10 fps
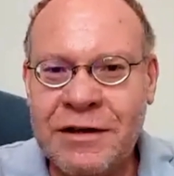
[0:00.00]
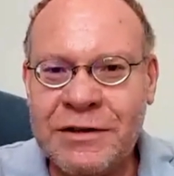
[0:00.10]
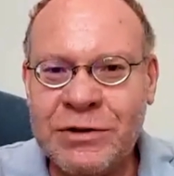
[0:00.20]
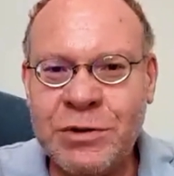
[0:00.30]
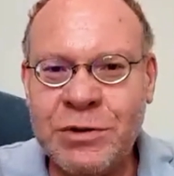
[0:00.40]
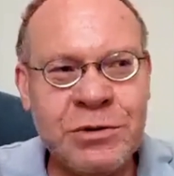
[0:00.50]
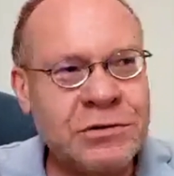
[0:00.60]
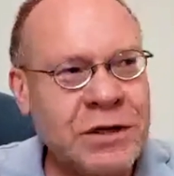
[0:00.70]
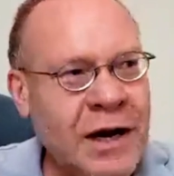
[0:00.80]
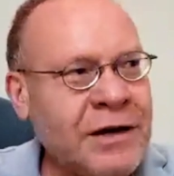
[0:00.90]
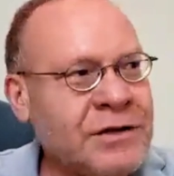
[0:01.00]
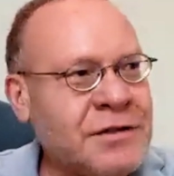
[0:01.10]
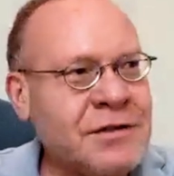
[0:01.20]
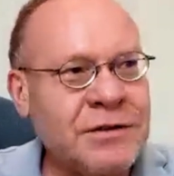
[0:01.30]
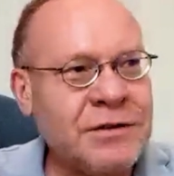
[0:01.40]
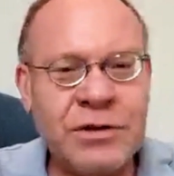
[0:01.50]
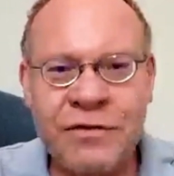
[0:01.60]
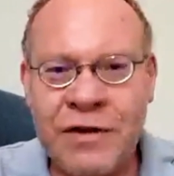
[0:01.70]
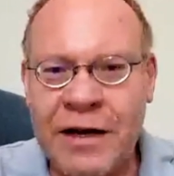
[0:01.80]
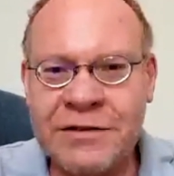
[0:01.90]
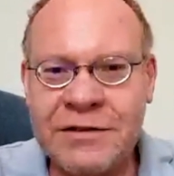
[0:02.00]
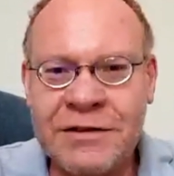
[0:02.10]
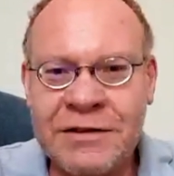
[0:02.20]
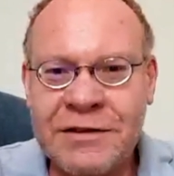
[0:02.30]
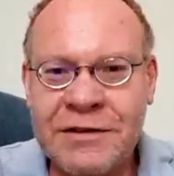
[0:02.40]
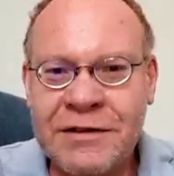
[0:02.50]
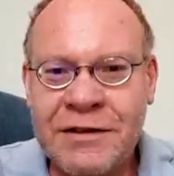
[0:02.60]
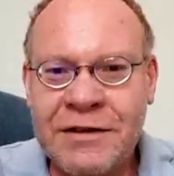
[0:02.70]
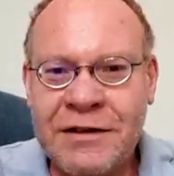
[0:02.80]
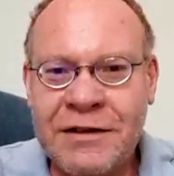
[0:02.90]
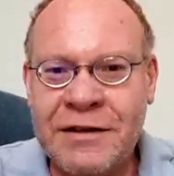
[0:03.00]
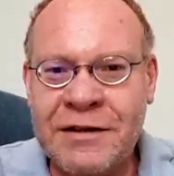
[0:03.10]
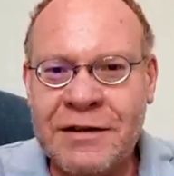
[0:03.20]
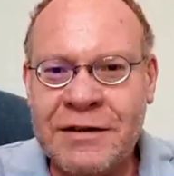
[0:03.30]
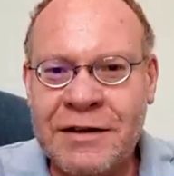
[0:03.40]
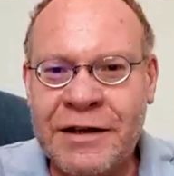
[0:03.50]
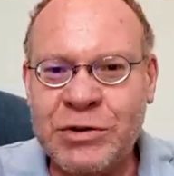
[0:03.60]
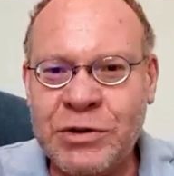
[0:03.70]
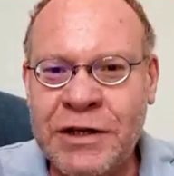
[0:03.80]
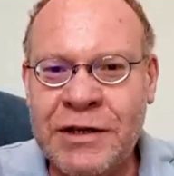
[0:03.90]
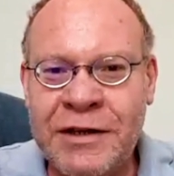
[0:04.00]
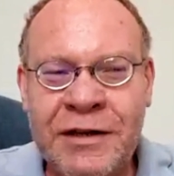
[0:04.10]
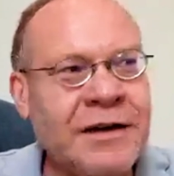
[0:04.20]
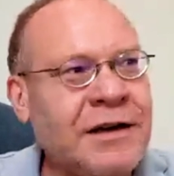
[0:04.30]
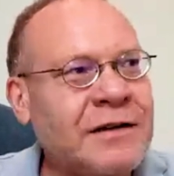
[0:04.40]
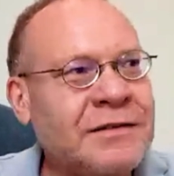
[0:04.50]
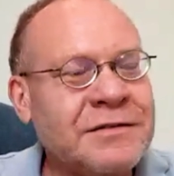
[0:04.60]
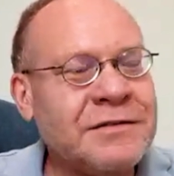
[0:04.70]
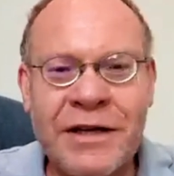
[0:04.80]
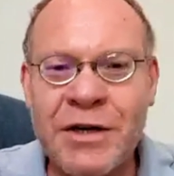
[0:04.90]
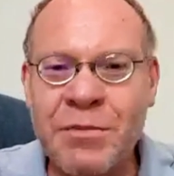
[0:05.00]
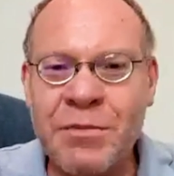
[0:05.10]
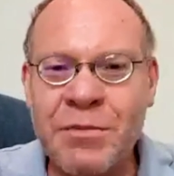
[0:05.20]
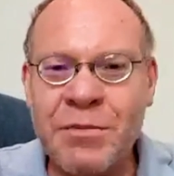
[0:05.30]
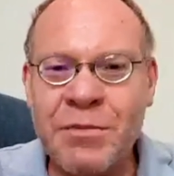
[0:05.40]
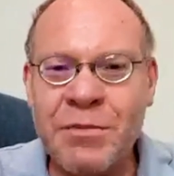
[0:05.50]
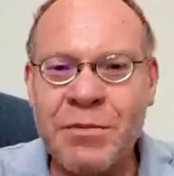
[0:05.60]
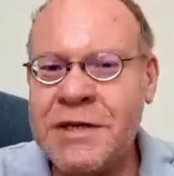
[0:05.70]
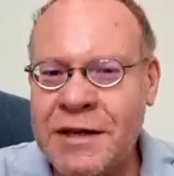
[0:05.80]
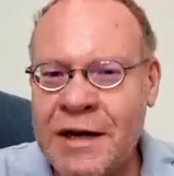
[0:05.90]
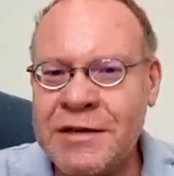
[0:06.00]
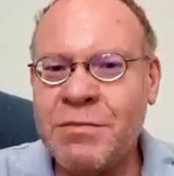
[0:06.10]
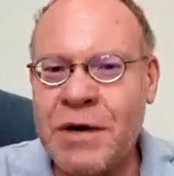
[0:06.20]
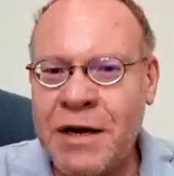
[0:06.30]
to relax, to reflect, and to really take a break. So I would say